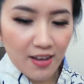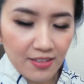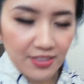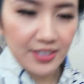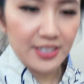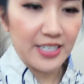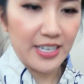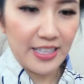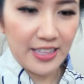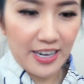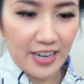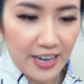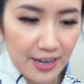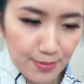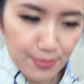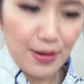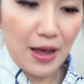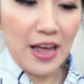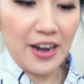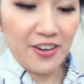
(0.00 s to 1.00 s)
on the day that I
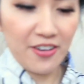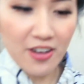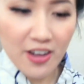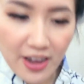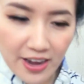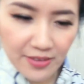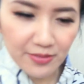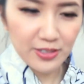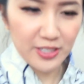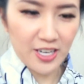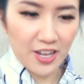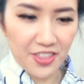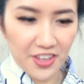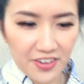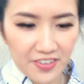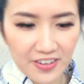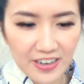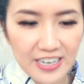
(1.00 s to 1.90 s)
had it on was not that